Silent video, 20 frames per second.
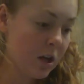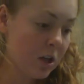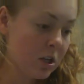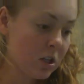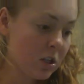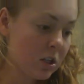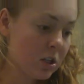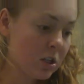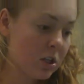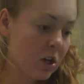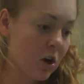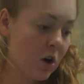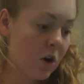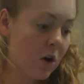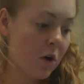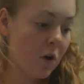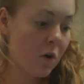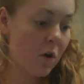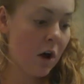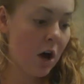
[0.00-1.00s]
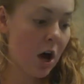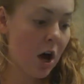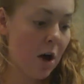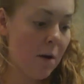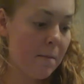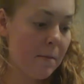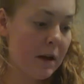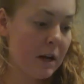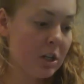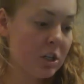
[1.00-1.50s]
So
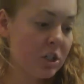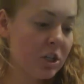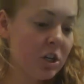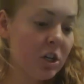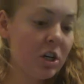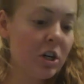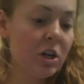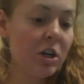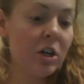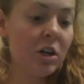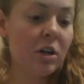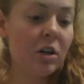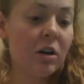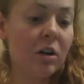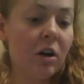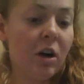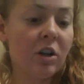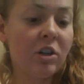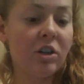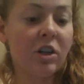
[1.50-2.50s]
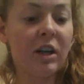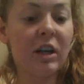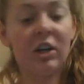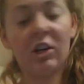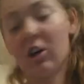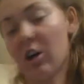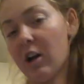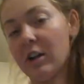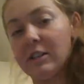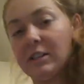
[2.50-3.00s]
a major underlying
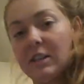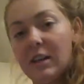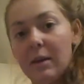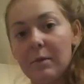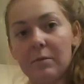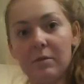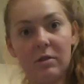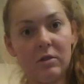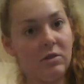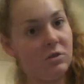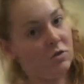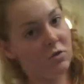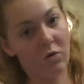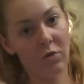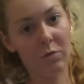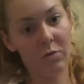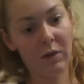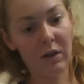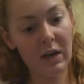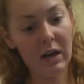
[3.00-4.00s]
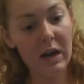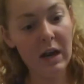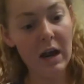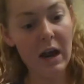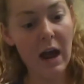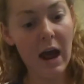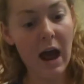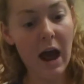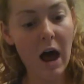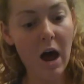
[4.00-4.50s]
concept is normally
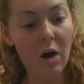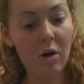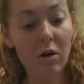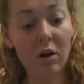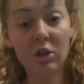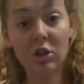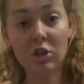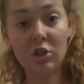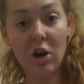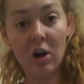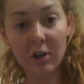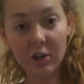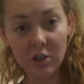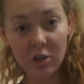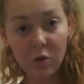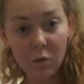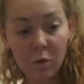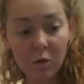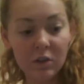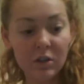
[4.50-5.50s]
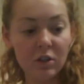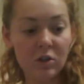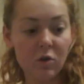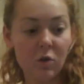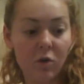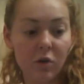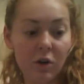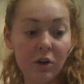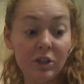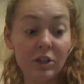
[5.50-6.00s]
how a structure will
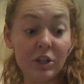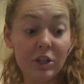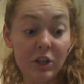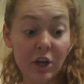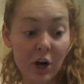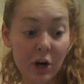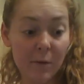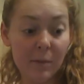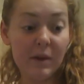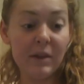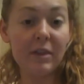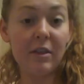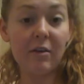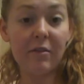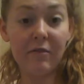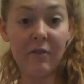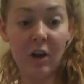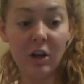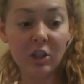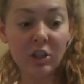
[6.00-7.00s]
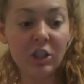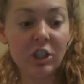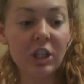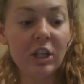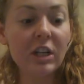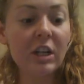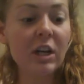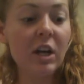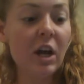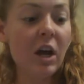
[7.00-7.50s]
determine the
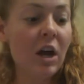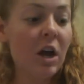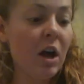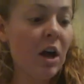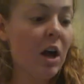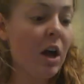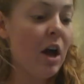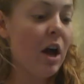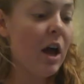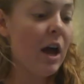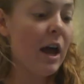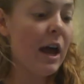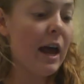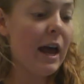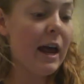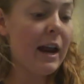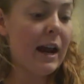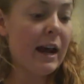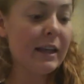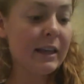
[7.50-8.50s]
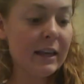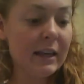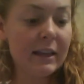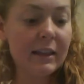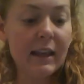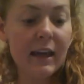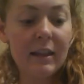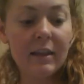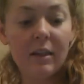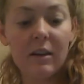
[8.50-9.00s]
function. And I think
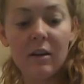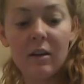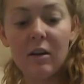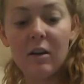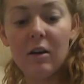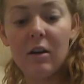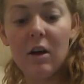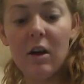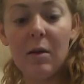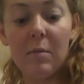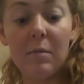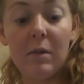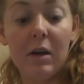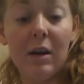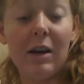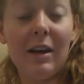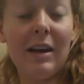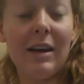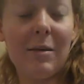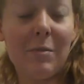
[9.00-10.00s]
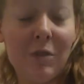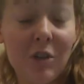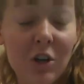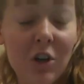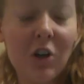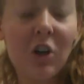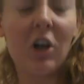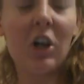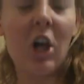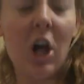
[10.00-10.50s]
that the
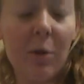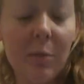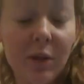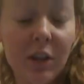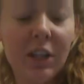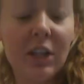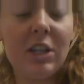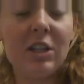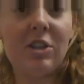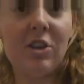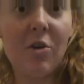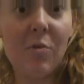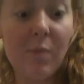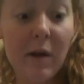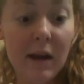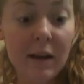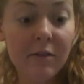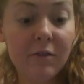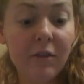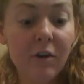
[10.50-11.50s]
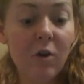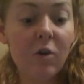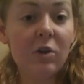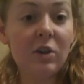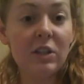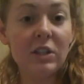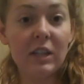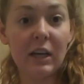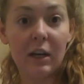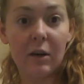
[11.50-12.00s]
immunoglobulin domain fold
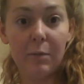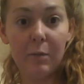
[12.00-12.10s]
is like a